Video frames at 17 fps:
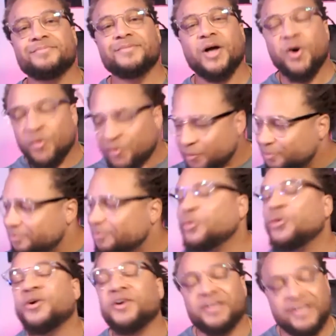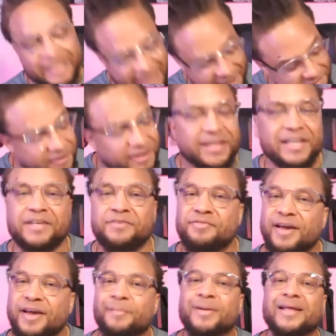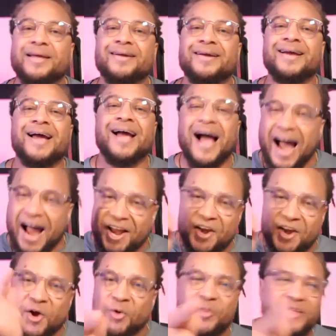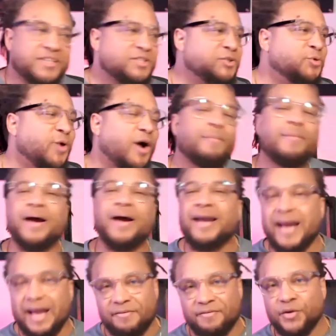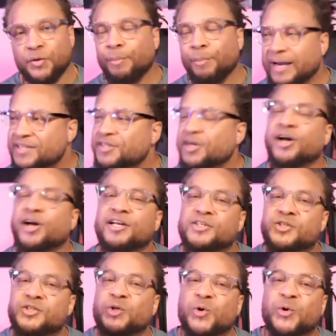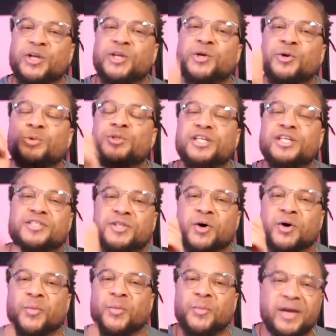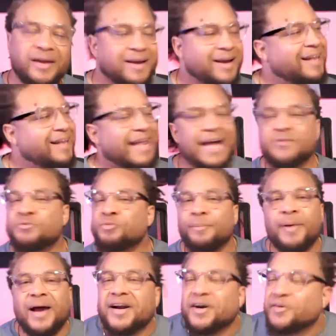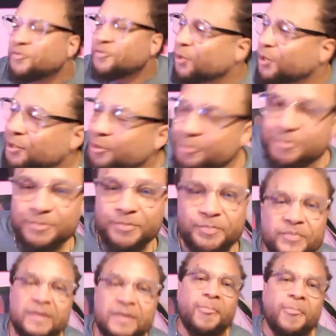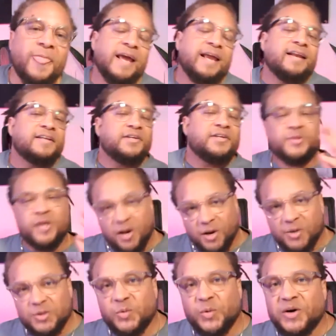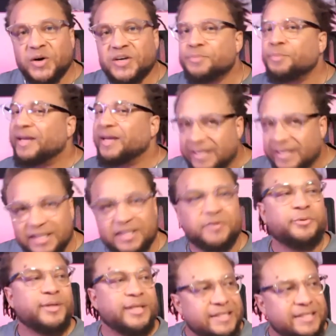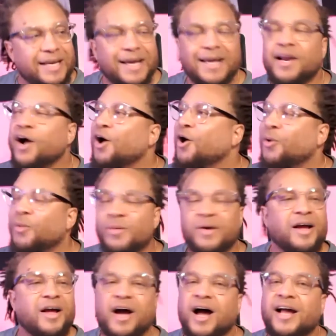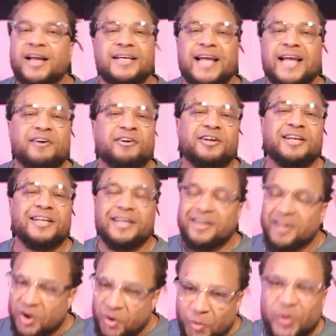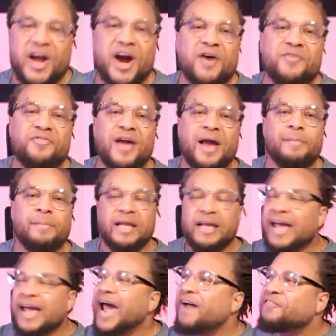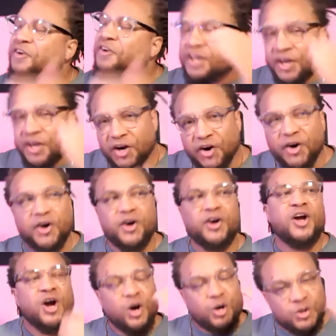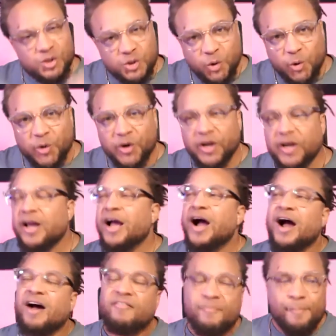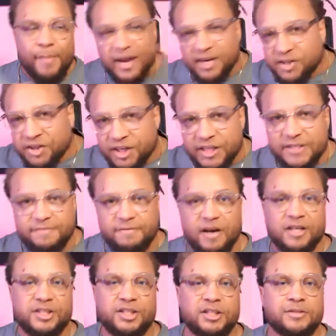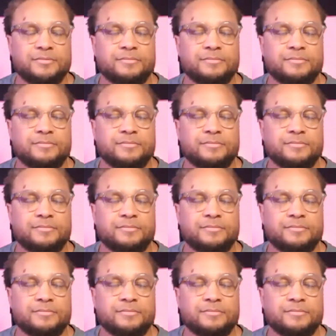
Oh, we're definitely family. I know that you are my nephew based on the story you just told me. That's Rebekah for you. He didn't use all those words, but he literally said, oh, undoubtedly, we are family. After he heard a story of major dysfunction.